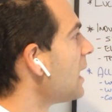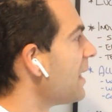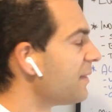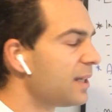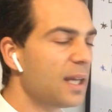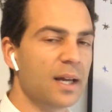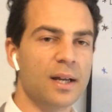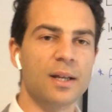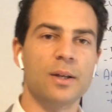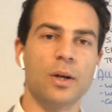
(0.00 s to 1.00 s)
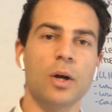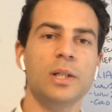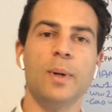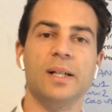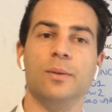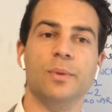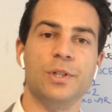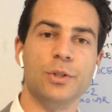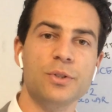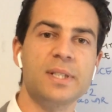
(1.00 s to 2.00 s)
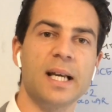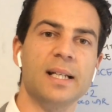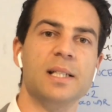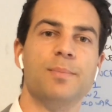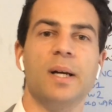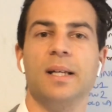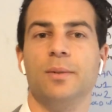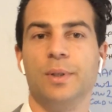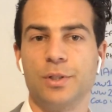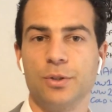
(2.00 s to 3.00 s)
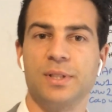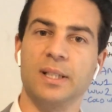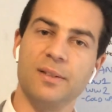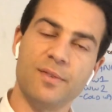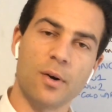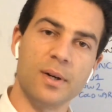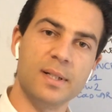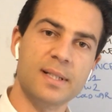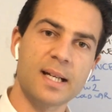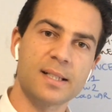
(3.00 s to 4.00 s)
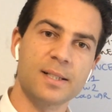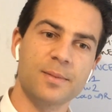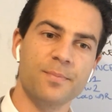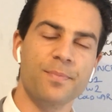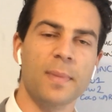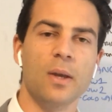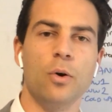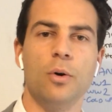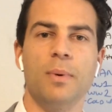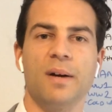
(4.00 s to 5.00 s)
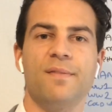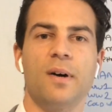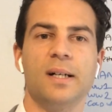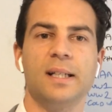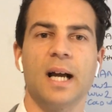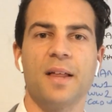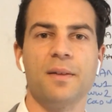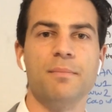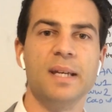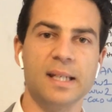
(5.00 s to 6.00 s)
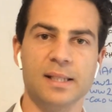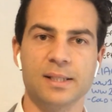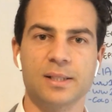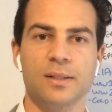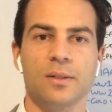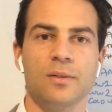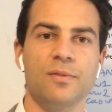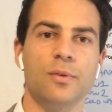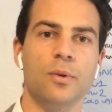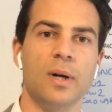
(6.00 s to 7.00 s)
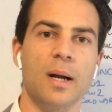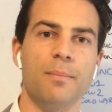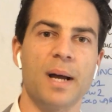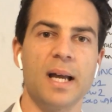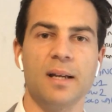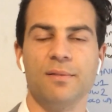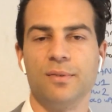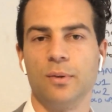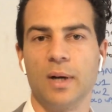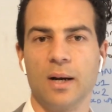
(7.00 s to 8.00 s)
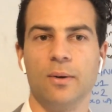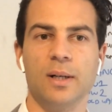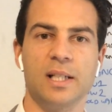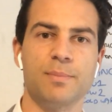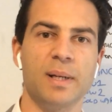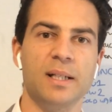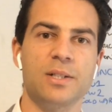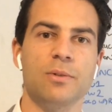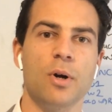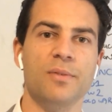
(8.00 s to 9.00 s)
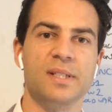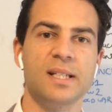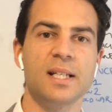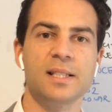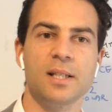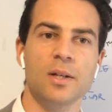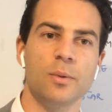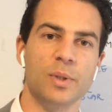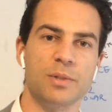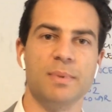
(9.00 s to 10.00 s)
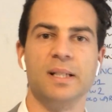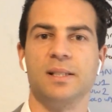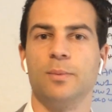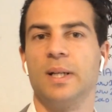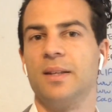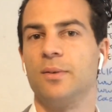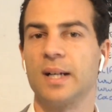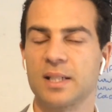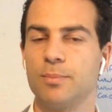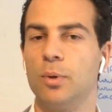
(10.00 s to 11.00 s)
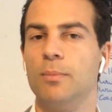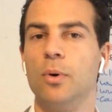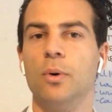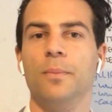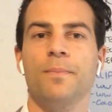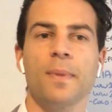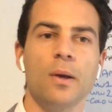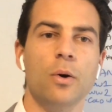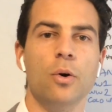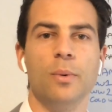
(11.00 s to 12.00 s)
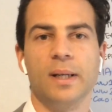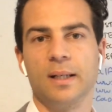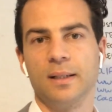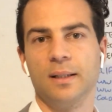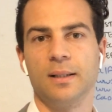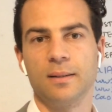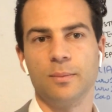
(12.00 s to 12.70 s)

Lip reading: And the only way to reduce that is by either reducing the foreign debt or by finding other means for paying for our expenditure overseas, which means that we either export more or we can